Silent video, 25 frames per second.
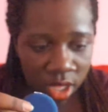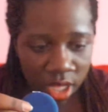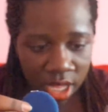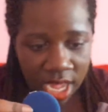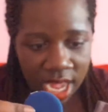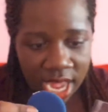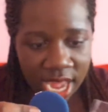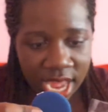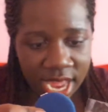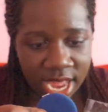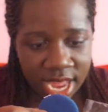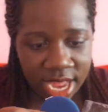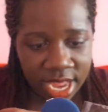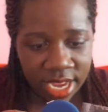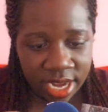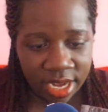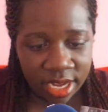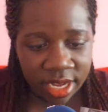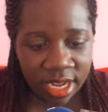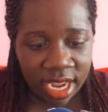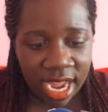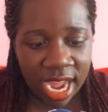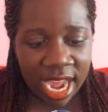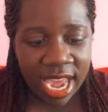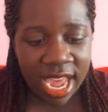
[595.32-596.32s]

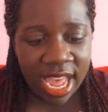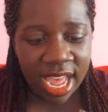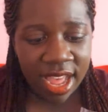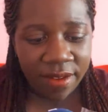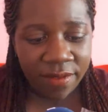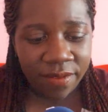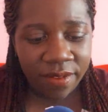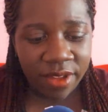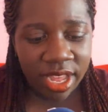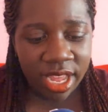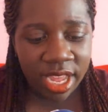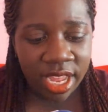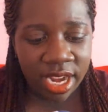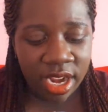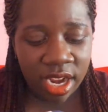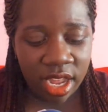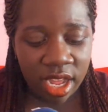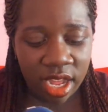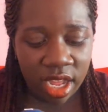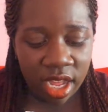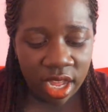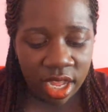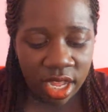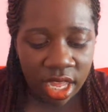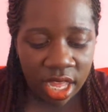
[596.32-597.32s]
And I have an
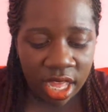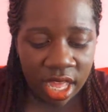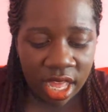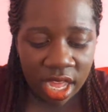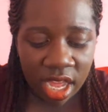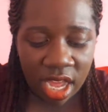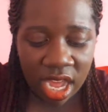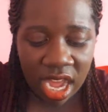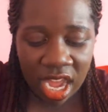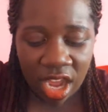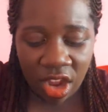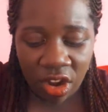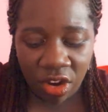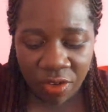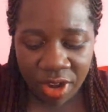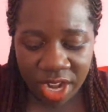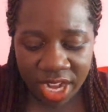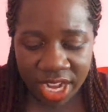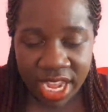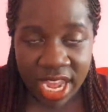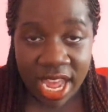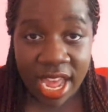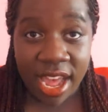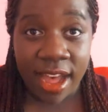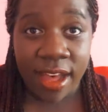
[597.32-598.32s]
I
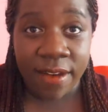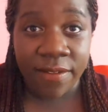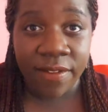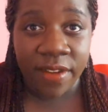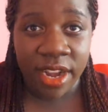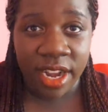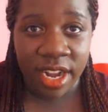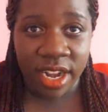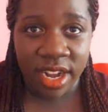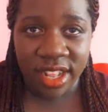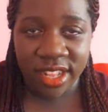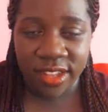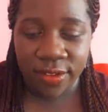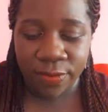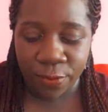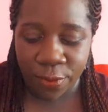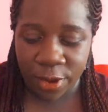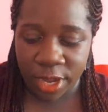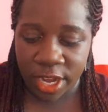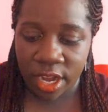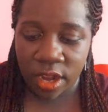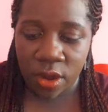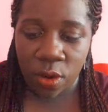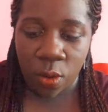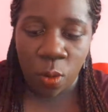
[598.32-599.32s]
already have an
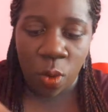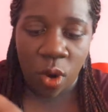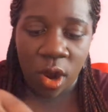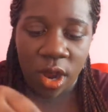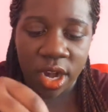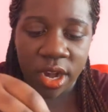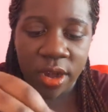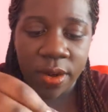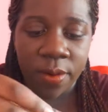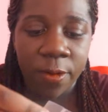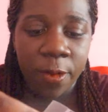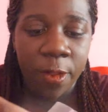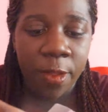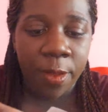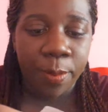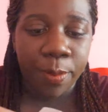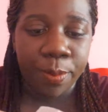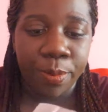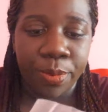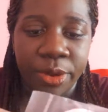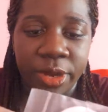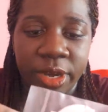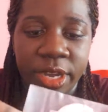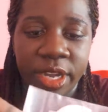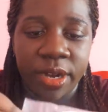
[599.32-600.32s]
Innisfree one,
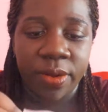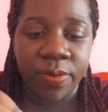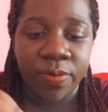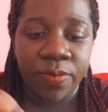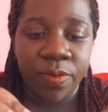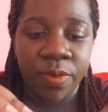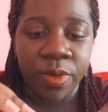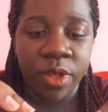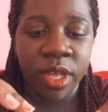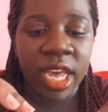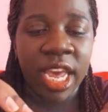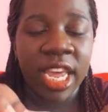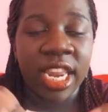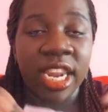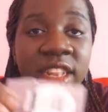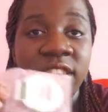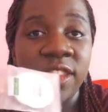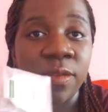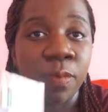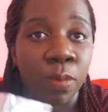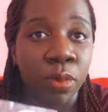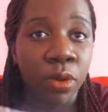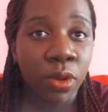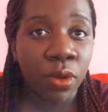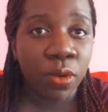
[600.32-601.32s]
but and it's
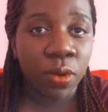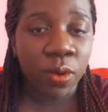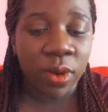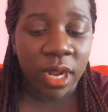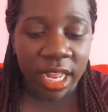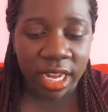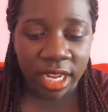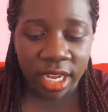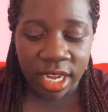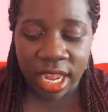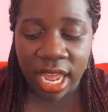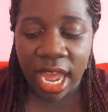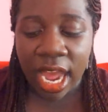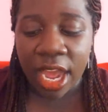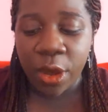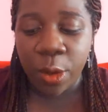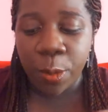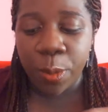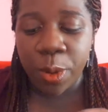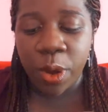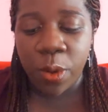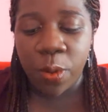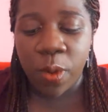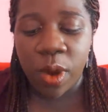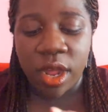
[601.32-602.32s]
blue like the I O
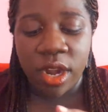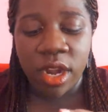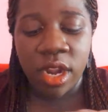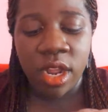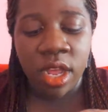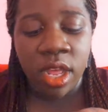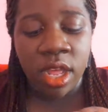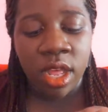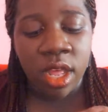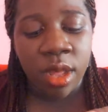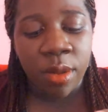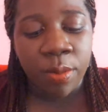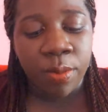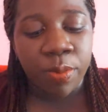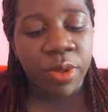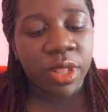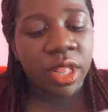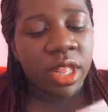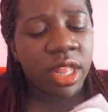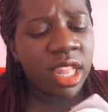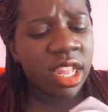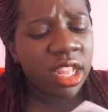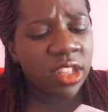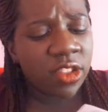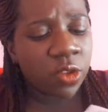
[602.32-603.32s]
P E one,
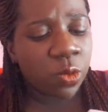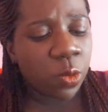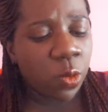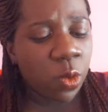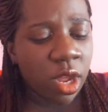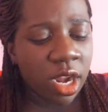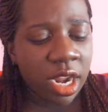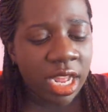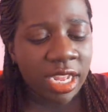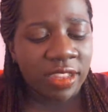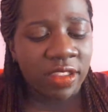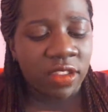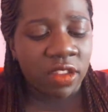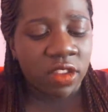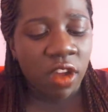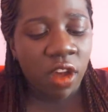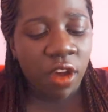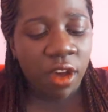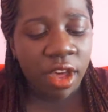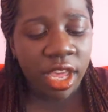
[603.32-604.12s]
but this one I saw